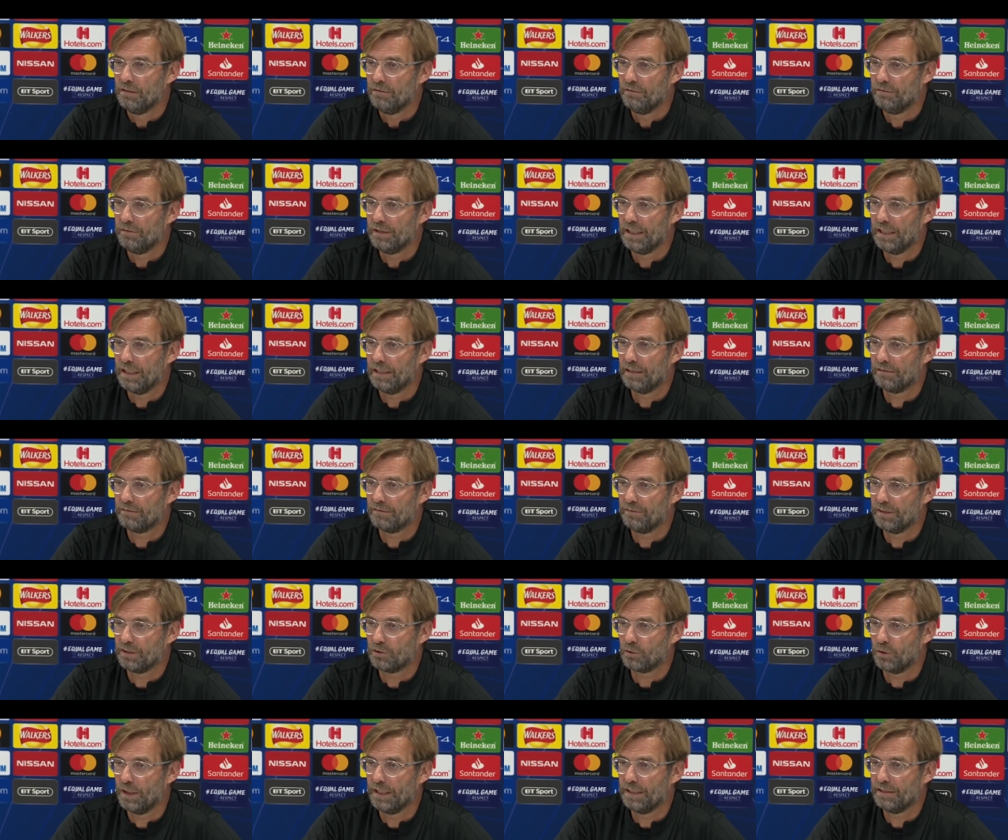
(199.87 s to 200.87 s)
we had we
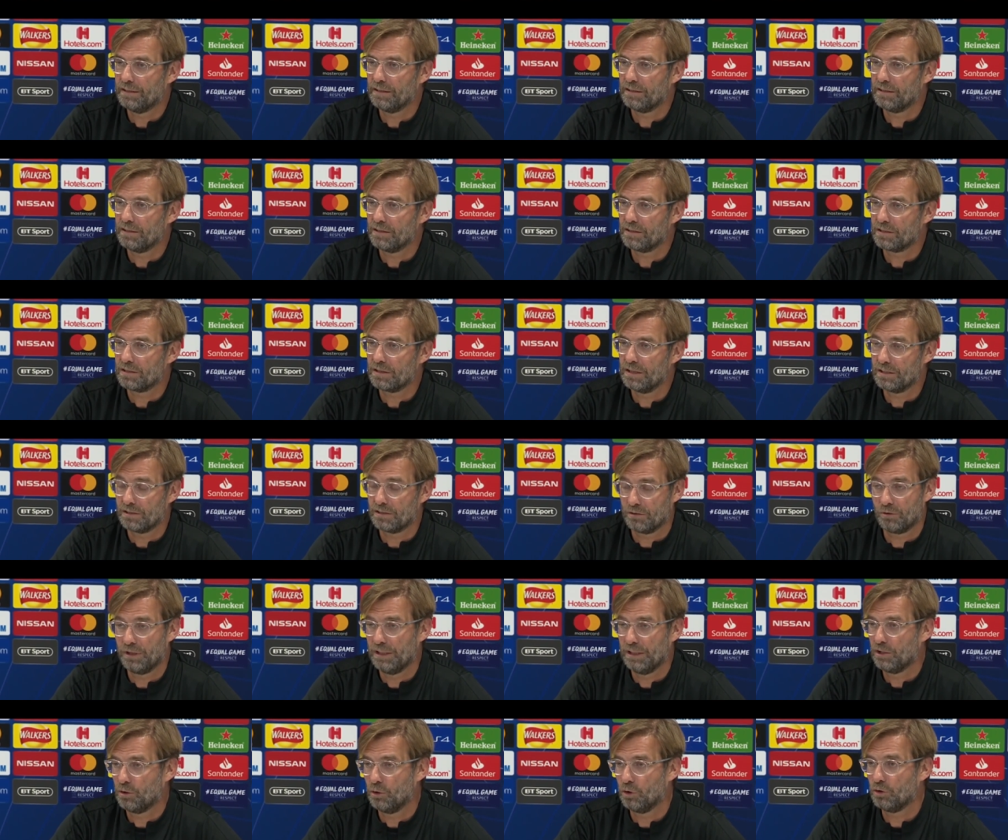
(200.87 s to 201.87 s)
created is, is a
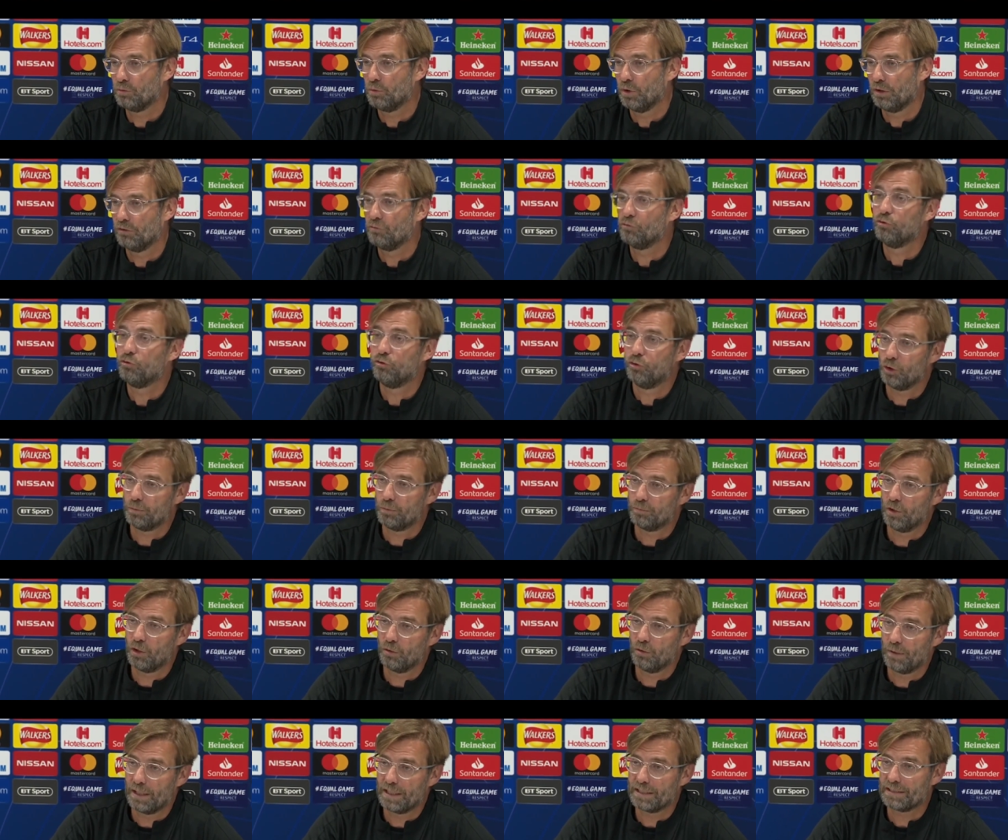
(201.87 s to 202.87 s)
really good one,
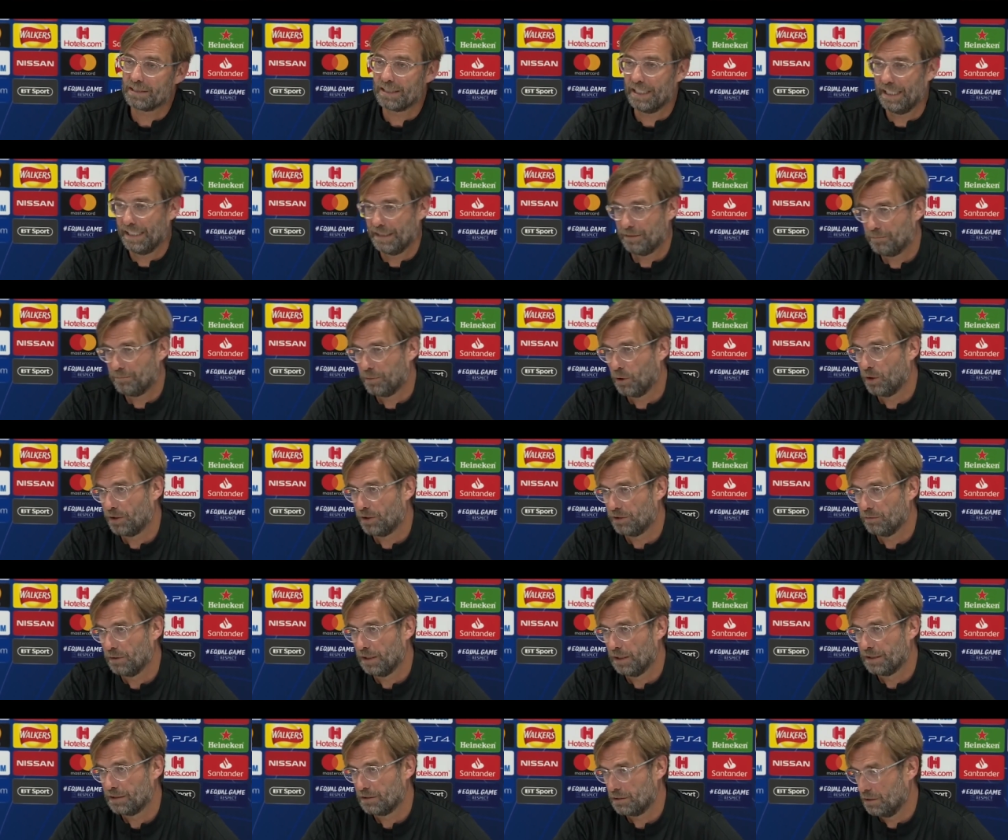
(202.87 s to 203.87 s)
football wise and point
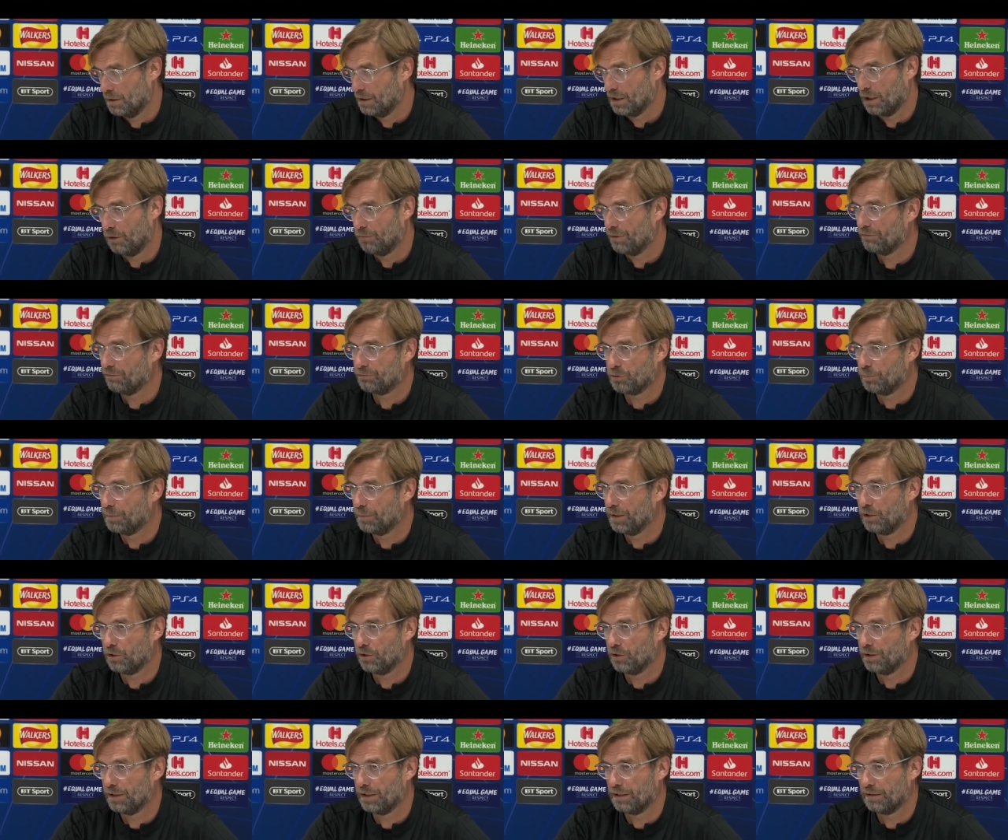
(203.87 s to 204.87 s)
wise. And now we have to build
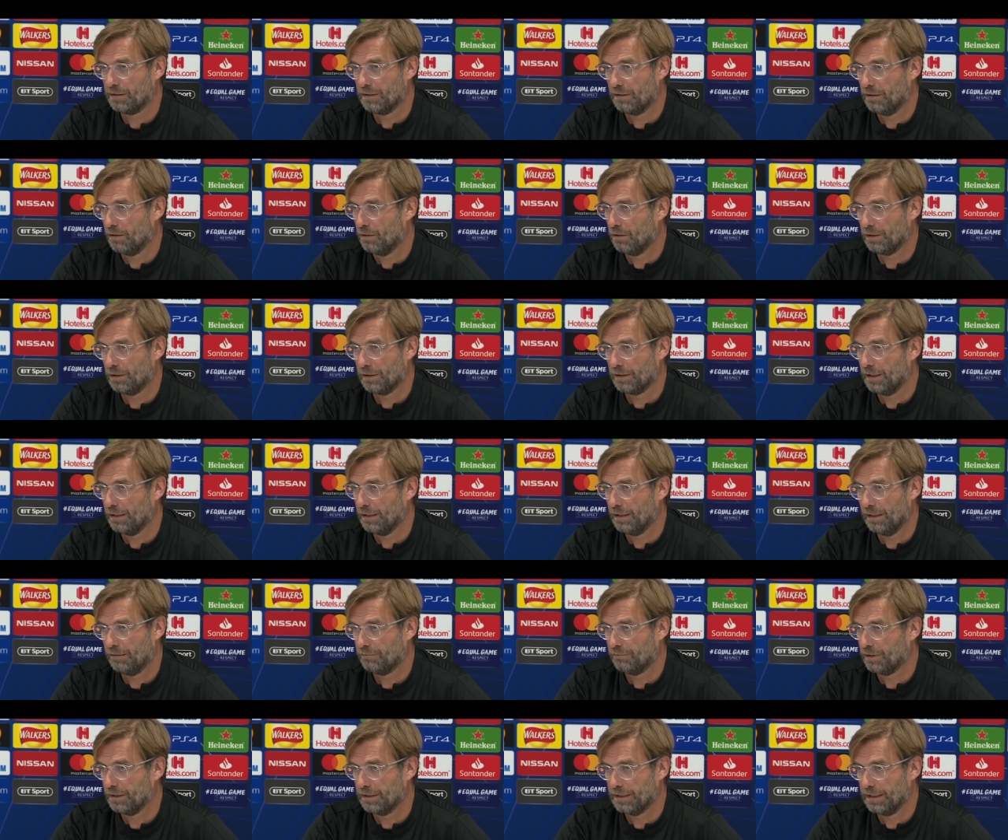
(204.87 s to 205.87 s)
on that all the,
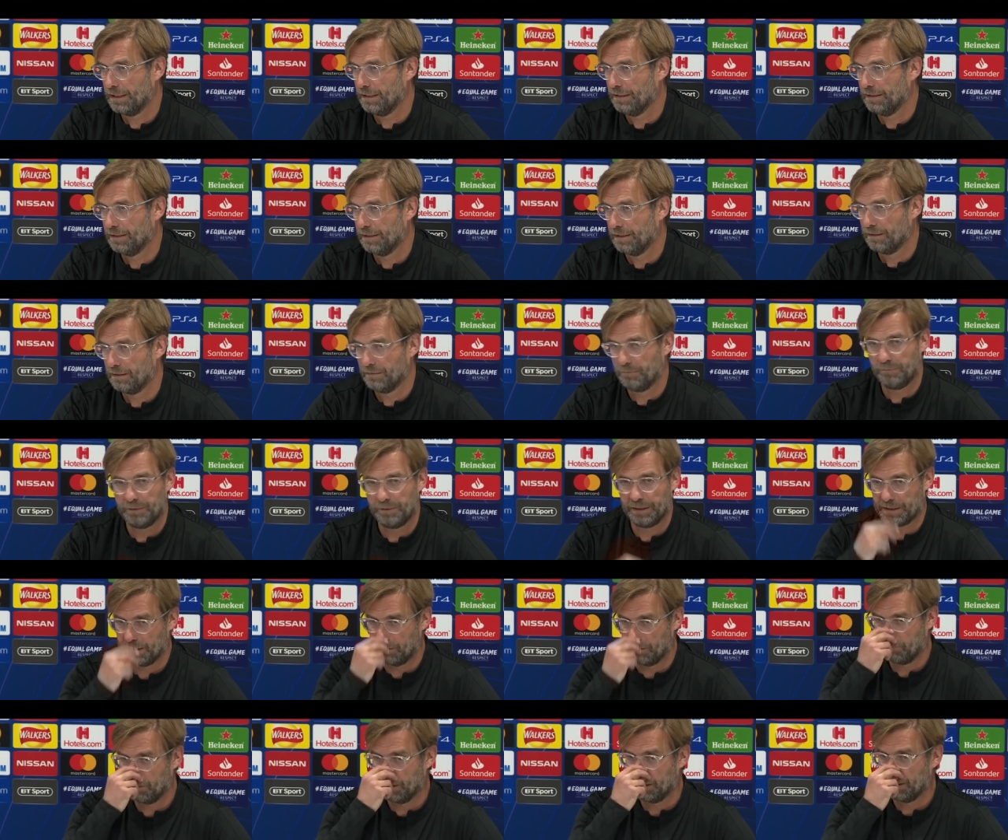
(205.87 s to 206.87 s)
every day, uh, week
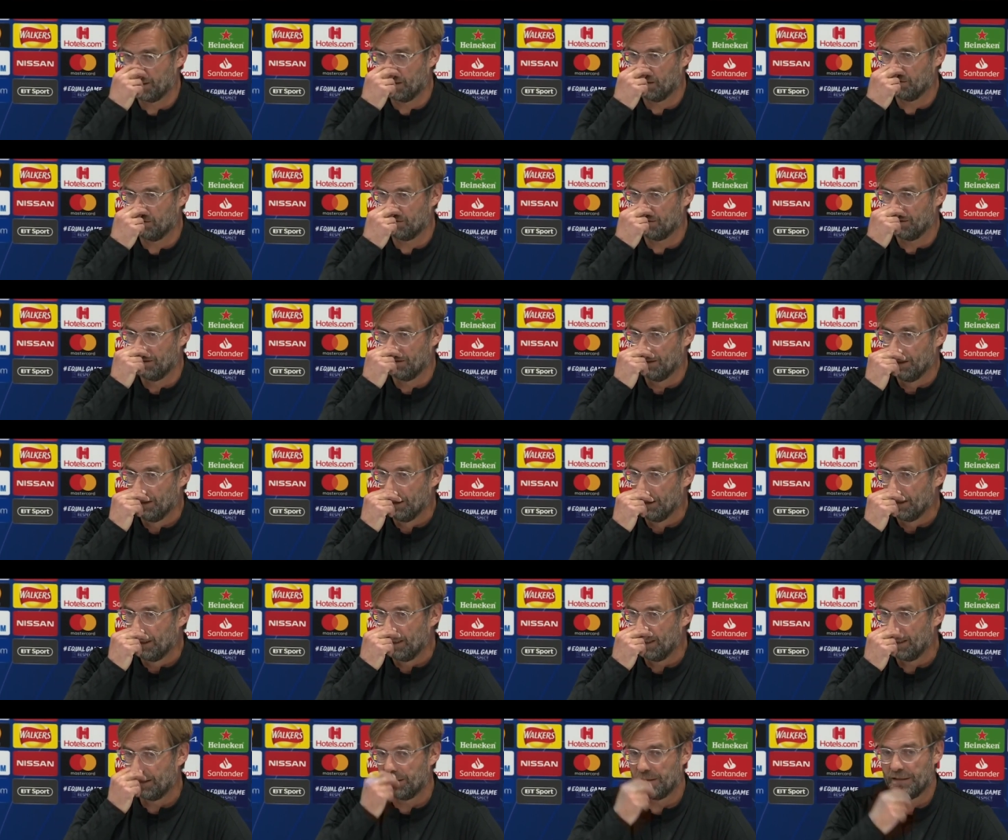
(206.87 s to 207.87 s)
in week out,
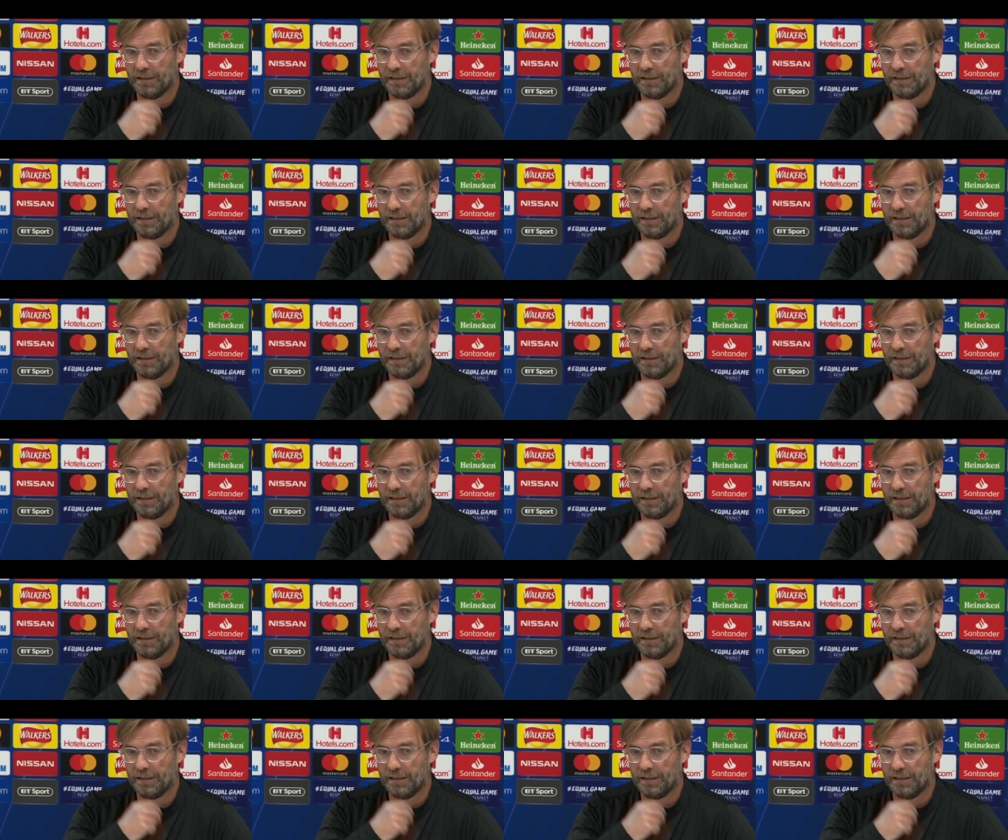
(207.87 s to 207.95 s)
and